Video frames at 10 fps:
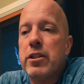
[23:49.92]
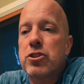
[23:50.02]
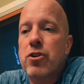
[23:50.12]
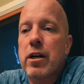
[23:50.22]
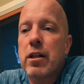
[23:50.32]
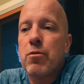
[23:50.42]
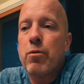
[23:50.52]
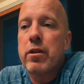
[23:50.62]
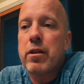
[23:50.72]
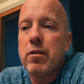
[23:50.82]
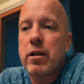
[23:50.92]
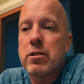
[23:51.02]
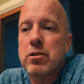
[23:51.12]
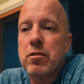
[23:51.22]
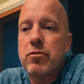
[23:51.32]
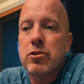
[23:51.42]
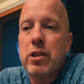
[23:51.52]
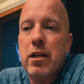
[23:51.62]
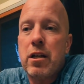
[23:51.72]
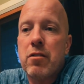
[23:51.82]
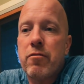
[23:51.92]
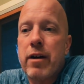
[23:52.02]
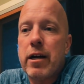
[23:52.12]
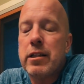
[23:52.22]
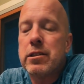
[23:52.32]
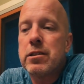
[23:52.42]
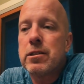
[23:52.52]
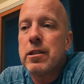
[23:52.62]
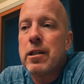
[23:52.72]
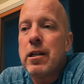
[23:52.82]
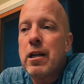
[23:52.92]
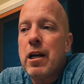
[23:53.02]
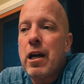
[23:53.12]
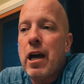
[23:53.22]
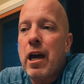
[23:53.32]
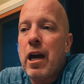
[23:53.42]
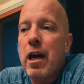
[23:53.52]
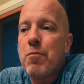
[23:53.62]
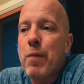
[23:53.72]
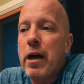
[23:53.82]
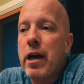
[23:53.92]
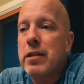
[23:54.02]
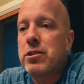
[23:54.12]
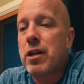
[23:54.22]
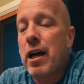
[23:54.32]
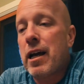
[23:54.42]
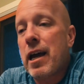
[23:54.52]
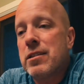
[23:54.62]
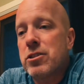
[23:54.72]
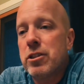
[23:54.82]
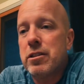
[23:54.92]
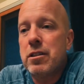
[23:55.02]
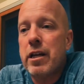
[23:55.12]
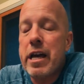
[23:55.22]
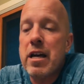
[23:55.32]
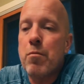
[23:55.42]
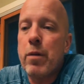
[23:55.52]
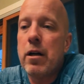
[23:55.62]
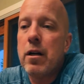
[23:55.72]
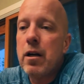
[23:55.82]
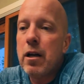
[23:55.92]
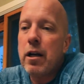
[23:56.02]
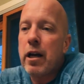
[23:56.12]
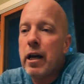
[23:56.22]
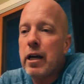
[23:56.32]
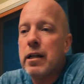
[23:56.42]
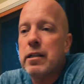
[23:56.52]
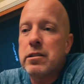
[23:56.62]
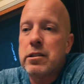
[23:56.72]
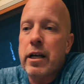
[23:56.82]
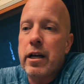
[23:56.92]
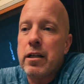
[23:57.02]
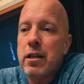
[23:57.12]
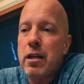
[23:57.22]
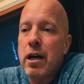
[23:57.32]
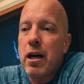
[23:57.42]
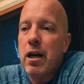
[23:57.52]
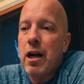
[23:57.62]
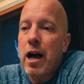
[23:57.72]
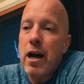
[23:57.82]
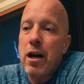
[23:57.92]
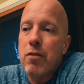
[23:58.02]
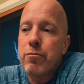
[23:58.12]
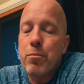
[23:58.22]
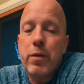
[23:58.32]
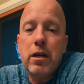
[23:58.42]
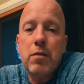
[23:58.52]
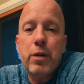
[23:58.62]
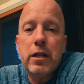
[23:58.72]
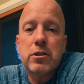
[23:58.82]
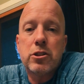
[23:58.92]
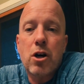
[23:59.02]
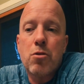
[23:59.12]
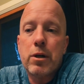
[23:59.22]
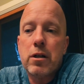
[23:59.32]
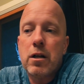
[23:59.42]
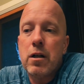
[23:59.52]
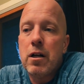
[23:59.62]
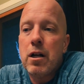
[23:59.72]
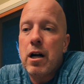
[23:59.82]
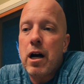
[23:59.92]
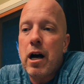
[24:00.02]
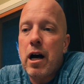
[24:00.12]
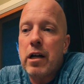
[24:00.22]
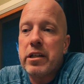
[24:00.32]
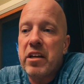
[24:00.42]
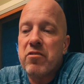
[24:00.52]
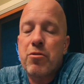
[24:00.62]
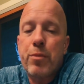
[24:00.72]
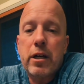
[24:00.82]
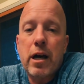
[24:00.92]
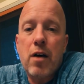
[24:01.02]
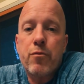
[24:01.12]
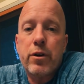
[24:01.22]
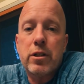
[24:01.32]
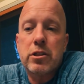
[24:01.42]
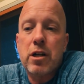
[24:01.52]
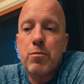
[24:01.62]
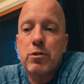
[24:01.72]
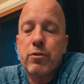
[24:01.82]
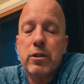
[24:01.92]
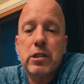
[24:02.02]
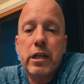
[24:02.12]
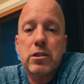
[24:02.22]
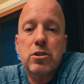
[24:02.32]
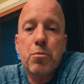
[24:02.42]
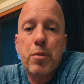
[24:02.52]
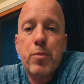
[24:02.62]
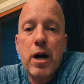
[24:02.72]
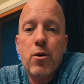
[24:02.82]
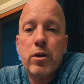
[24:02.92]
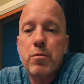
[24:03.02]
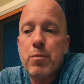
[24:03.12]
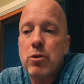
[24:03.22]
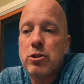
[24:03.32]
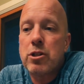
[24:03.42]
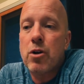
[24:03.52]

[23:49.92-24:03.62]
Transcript: and he's struggling with things, and if there's any advice. And my answer, I answered him and said, uh, I don't know, for me, being sober uh, gives me confidence. It almost feels like a superpower that